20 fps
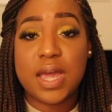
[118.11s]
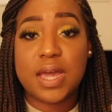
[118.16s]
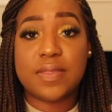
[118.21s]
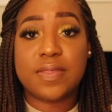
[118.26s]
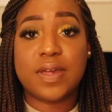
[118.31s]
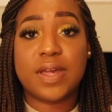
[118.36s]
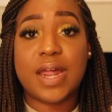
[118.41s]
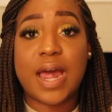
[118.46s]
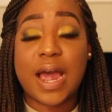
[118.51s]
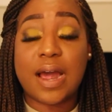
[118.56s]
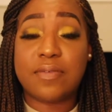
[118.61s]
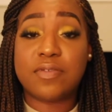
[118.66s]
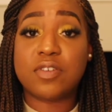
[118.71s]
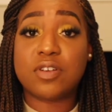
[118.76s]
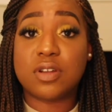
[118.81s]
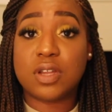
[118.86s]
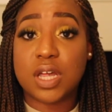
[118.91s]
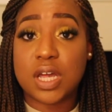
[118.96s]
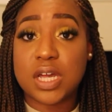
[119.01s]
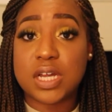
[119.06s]
Then
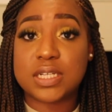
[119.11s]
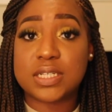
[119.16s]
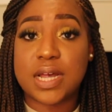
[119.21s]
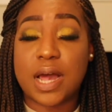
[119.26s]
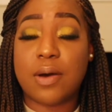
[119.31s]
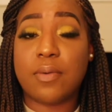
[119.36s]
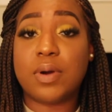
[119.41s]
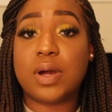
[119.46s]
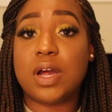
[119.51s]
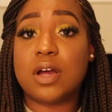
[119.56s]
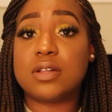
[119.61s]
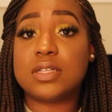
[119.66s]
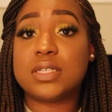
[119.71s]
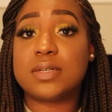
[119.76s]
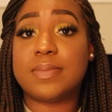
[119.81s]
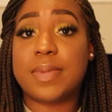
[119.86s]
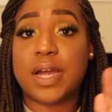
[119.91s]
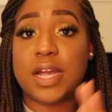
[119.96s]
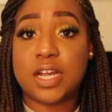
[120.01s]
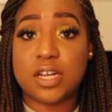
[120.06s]
after lunch, I would go to
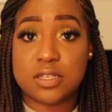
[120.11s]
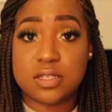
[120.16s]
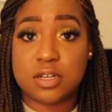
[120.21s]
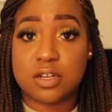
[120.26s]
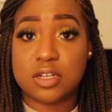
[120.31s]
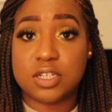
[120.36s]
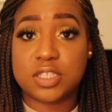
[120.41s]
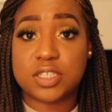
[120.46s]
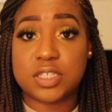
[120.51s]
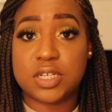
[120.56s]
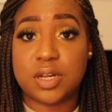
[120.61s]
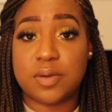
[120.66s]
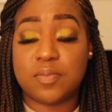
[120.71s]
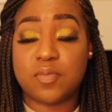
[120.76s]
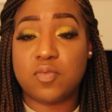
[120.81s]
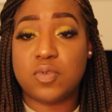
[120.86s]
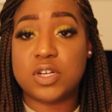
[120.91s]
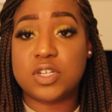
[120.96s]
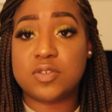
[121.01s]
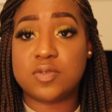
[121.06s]
my internship,
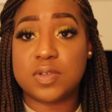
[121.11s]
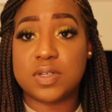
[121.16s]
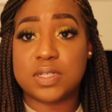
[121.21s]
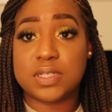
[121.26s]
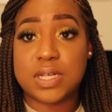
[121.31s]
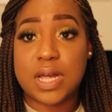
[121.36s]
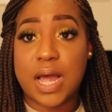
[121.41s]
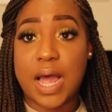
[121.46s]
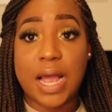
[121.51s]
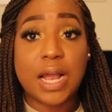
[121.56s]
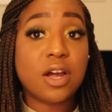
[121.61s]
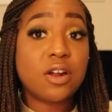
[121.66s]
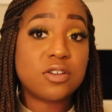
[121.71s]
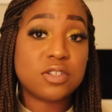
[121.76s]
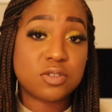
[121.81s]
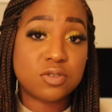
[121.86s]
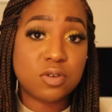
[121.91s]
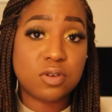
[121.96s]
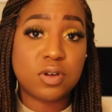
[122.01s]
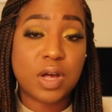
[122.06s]
which was, I go to
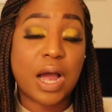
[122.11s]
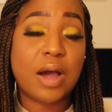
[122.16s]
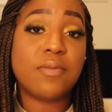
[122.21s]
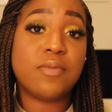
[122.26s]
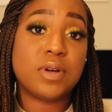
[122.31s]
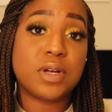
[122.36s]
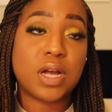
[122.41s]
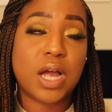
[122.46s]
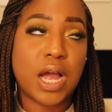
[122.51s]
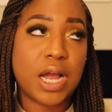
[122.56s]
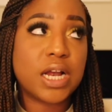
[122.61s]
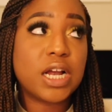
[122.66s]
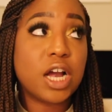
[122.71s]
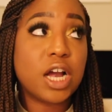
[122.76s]
school, I